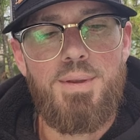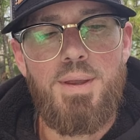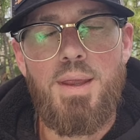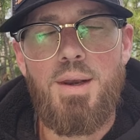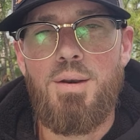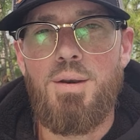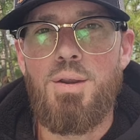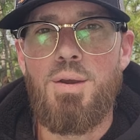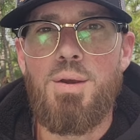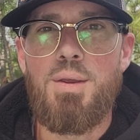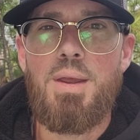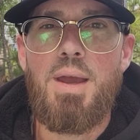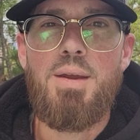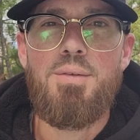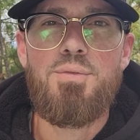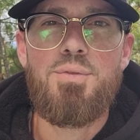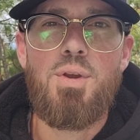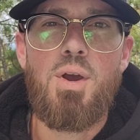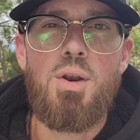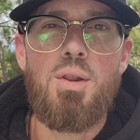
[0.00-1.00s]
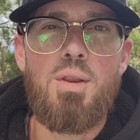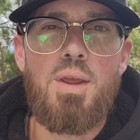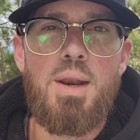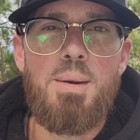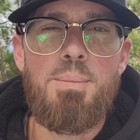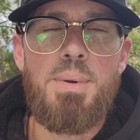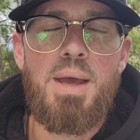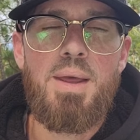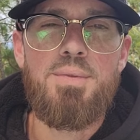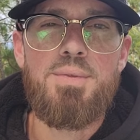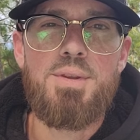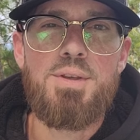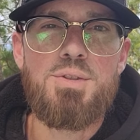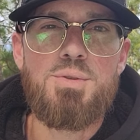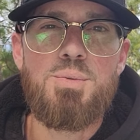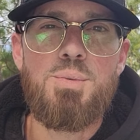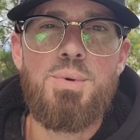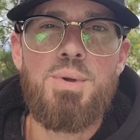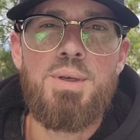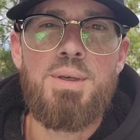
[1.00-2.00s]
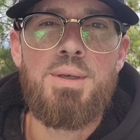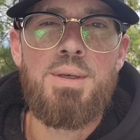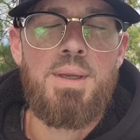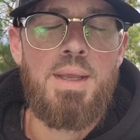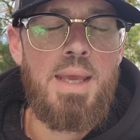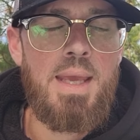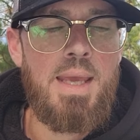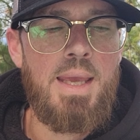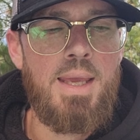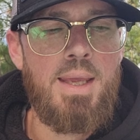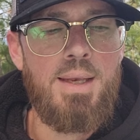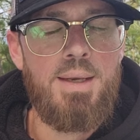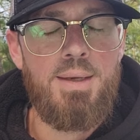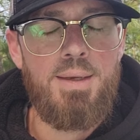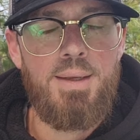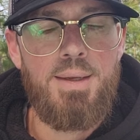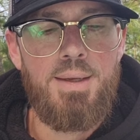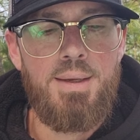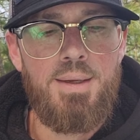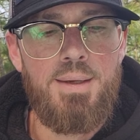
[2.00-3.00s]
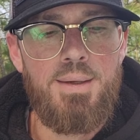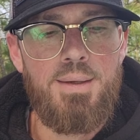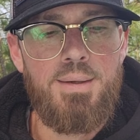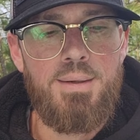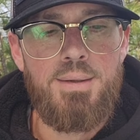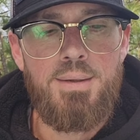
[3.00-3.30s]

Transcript: I don't know. I've thought a lot about this one, and uh,